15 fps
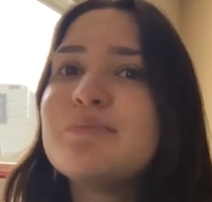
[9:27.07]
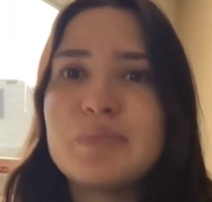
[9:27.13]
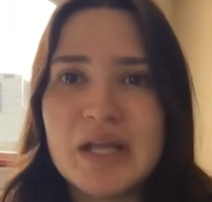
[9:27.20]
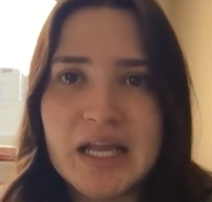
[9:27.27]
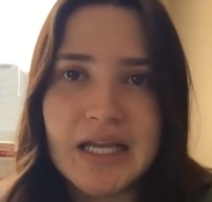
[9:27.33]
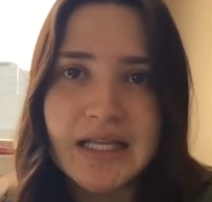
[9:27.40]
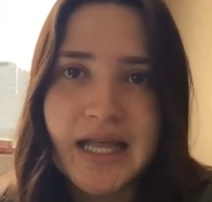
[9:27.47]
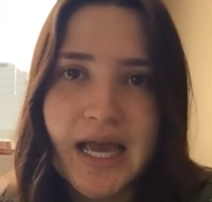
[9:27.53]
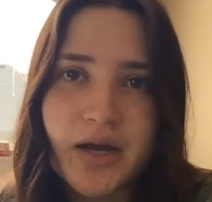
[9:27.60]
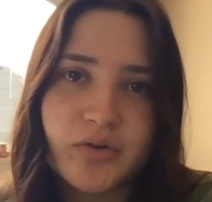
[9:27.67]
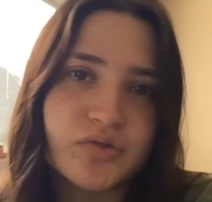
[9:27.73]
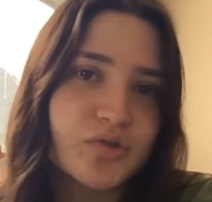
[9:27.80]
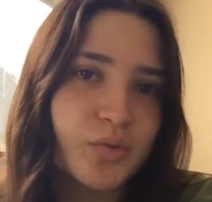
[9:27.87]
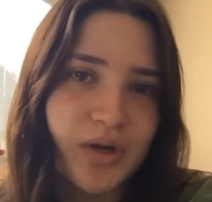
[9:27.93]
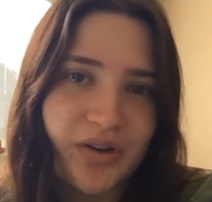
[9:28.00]
being in the
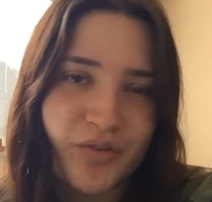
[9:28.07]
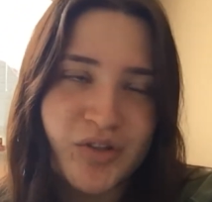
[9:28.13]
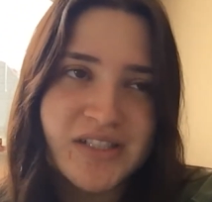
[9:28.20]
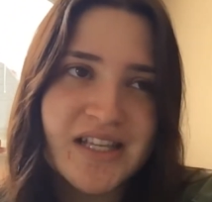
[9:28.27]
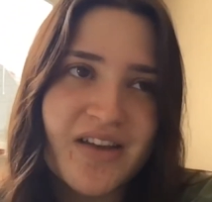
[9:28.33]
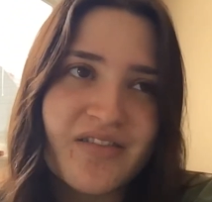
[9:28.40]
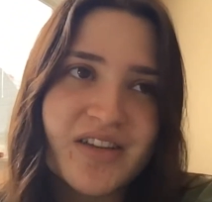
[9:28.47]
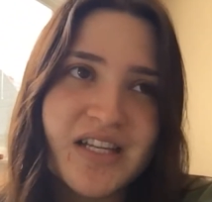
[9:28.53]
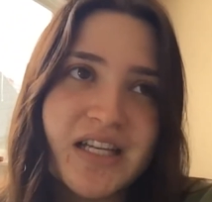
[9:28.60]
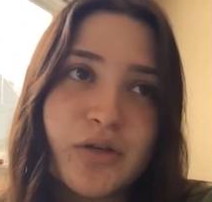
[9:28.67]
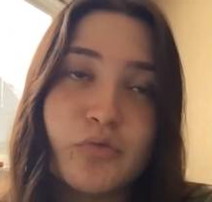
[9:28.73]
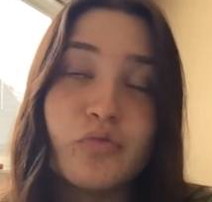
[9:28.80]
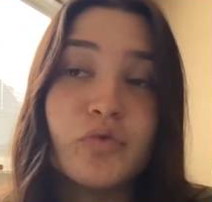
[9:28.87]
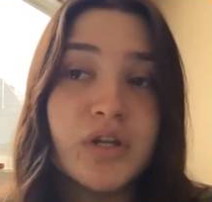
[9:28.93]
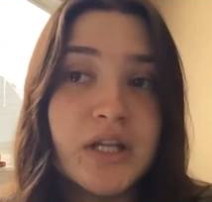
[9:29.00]
house 24/7,
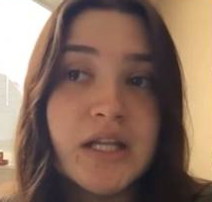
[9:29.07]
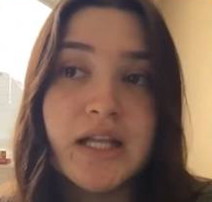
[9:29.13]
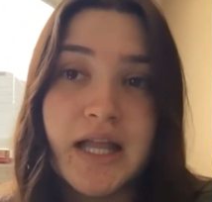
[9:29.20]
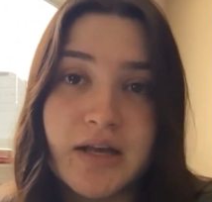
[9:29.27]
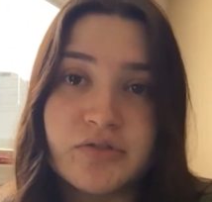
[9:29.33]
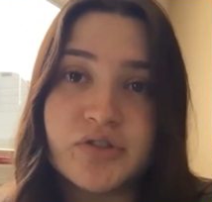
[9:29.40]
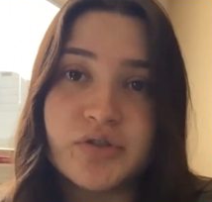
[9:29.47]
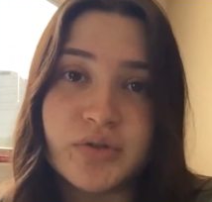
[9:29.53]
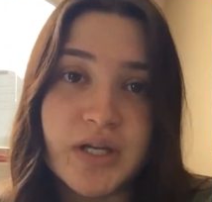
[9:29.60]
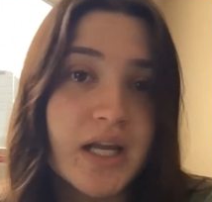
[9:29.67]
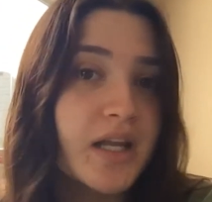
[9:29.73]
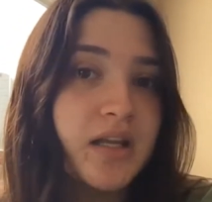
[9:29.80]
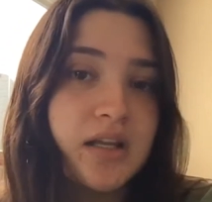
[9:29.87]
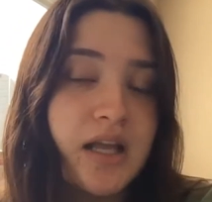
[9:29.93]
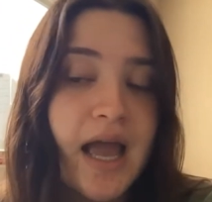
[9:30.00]
it really allows you
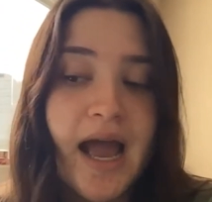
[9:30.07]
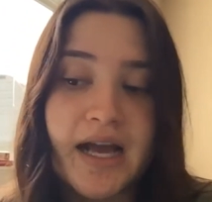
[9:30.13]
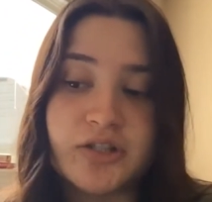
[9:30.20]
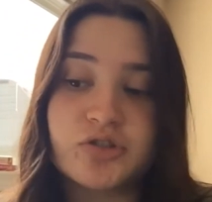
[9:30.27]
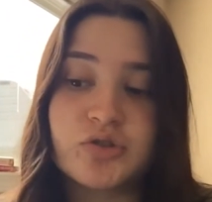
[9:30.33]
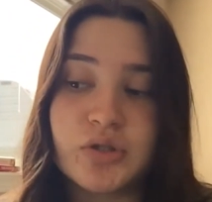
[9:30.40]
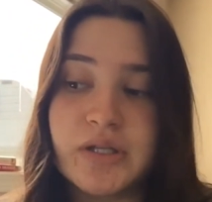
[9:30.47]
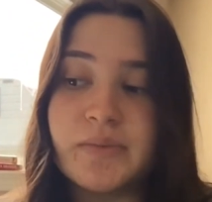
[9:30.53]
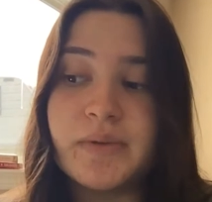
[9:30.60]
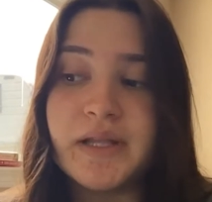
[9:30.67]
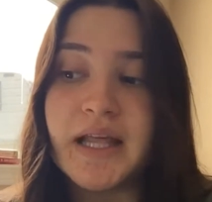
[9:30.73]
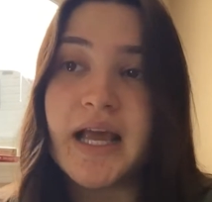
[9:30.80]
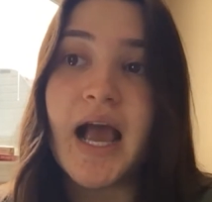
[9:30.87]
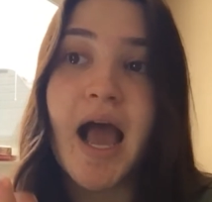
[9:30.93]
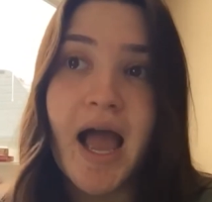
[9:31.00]
to actually
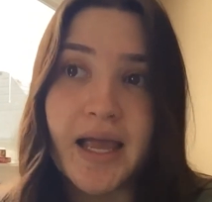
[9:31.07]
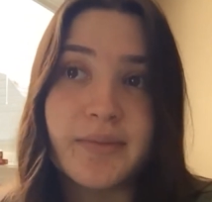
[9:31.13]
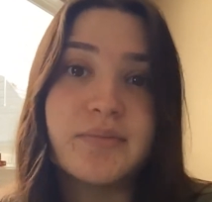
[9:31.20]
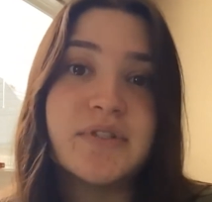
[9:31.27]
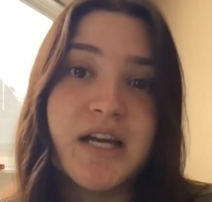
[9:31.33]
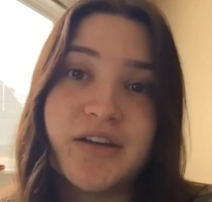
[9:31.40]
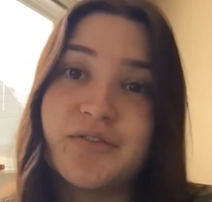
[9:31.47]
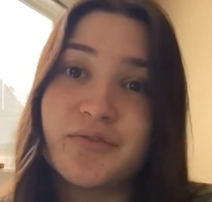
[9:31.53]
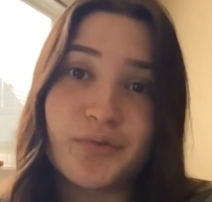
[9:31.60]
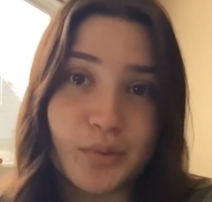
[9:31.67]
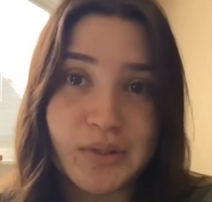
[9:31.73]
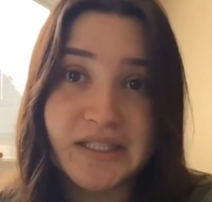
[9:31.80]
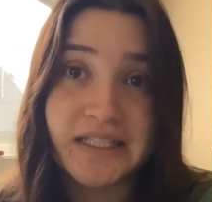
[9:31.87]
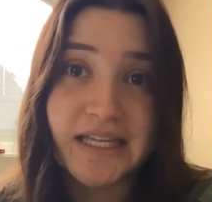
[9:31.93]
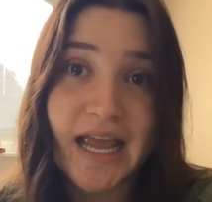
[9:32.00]
be like, I'm done
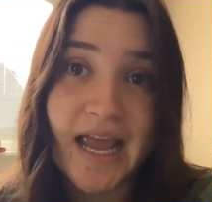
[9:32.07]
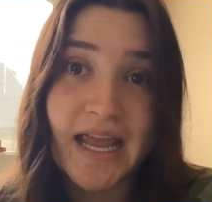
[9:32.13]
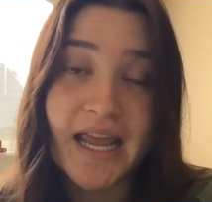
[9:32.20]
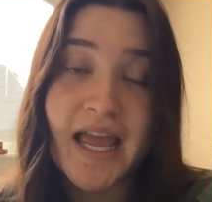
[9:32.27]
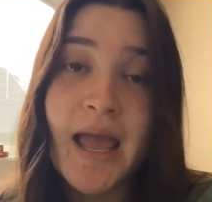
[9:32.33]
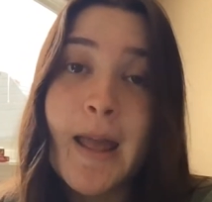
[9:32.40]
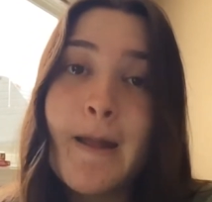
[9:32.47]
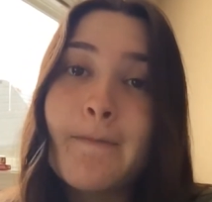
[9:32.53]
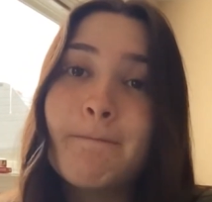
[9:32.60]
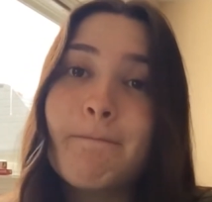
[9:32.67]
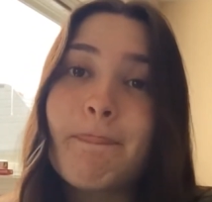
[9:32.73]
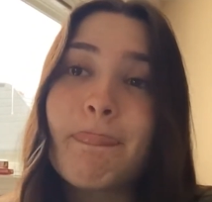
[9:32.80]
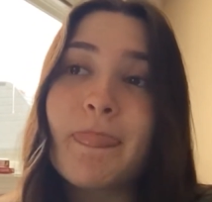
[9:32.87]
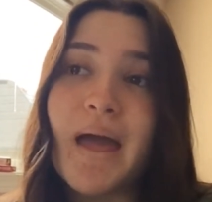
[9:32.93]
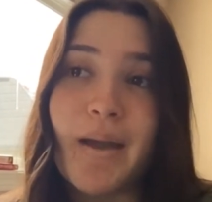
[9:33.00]
for today.
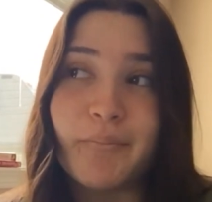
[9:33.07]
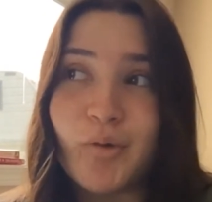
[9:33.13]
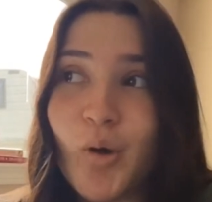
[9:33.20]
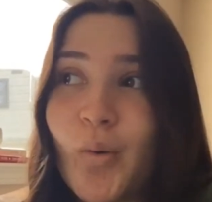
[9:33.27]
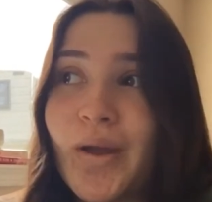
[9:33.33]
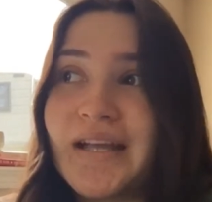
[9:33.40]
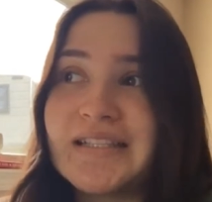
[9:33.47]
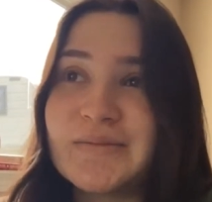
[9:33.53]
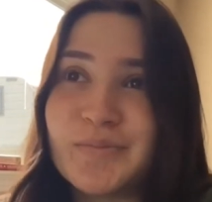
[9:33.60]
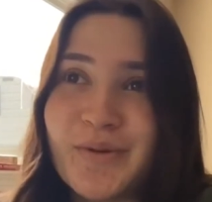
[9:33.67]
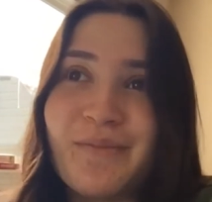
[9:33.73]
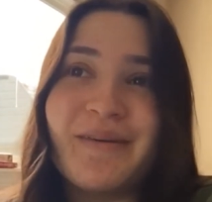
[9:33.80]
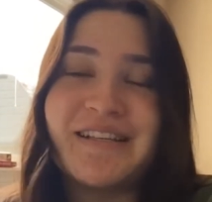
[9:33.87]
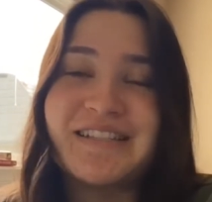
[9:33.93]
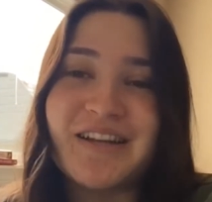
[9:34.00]
I'm going to
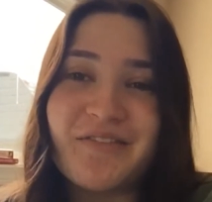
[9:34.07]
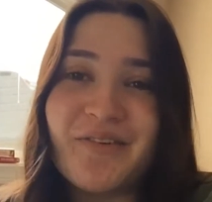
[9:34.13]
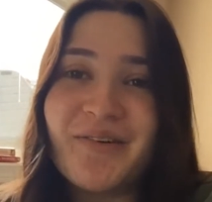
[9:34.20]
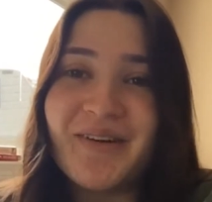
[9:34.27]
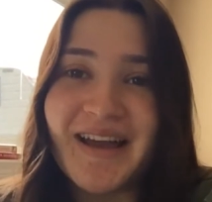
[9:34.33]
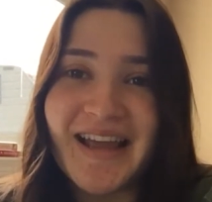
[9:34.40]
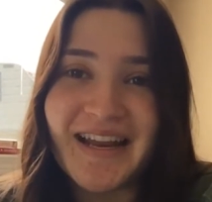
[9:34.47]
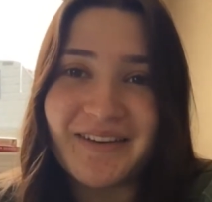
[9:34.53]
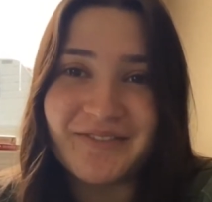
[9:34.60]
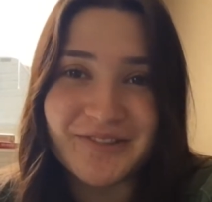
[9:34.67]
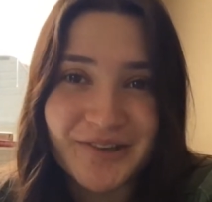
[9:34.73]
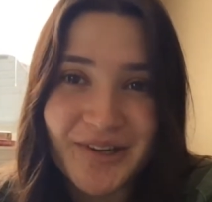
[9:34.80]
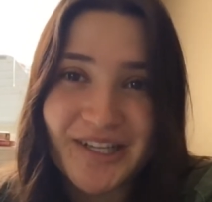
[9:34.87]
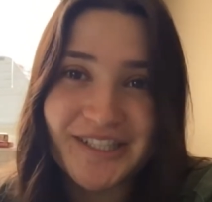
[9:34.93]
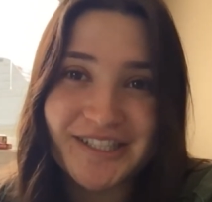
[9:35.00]
put my stuff away and I'm
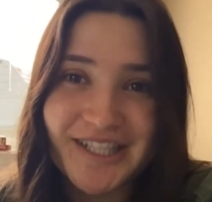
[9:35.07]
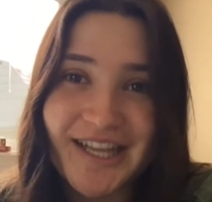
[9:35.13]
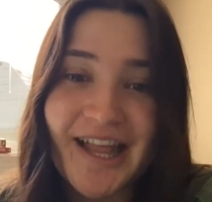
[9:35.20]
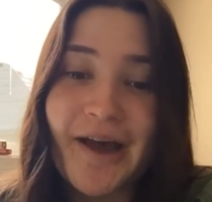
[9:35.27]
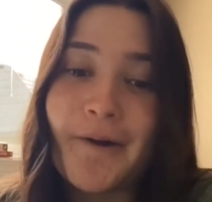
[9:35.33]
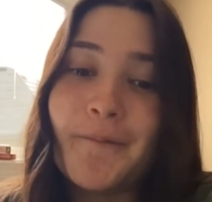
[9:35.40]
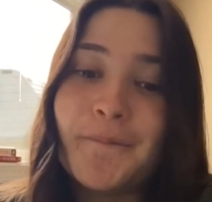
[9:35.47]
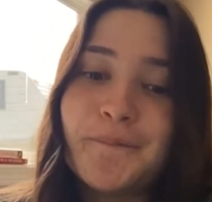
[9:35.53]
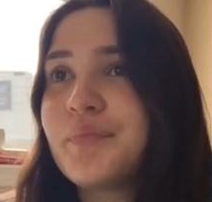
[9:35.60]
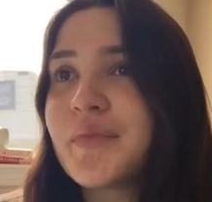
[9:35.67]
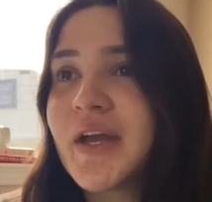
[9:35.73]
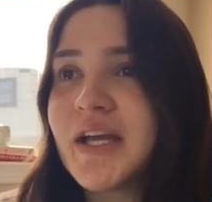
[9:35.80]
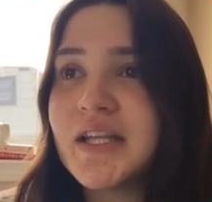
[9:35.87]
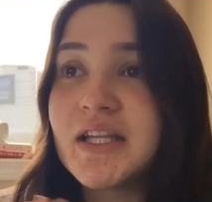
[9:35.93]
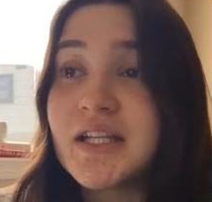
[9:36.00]
going to chill out.
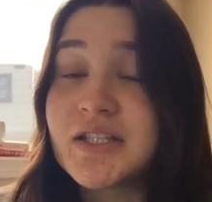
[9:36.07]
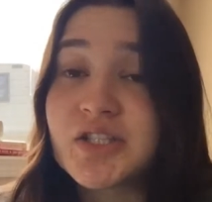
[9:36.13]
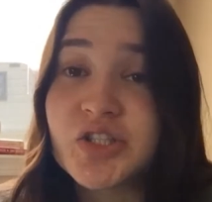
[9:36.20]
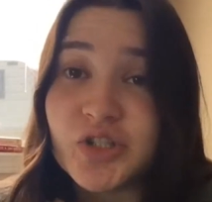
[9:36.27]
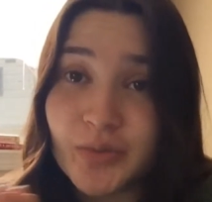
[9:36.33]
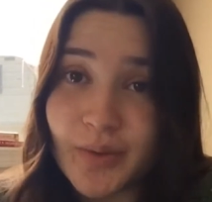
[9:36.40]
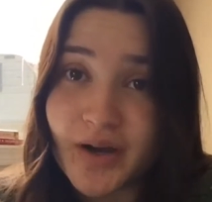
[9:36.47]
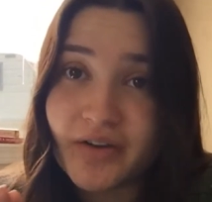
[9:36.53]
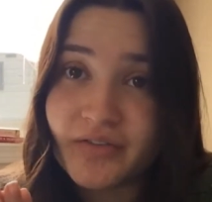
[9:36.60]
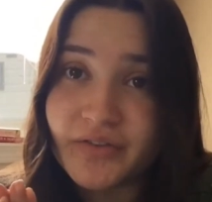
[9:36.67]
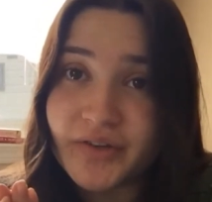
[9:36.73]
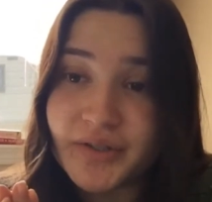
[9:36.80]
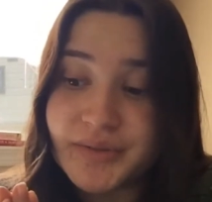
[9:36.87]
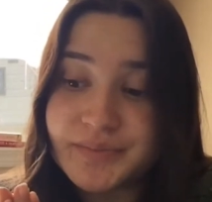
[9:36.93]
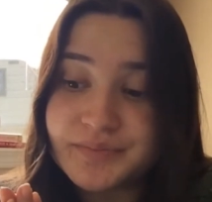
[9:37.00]
I think that's super
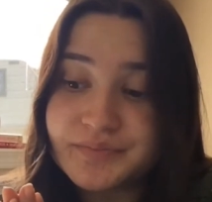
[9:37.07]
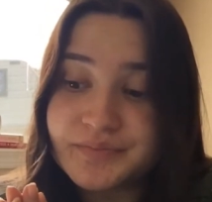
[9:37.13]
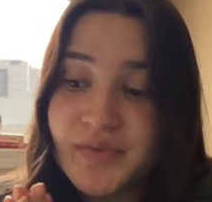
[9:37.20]
helpful.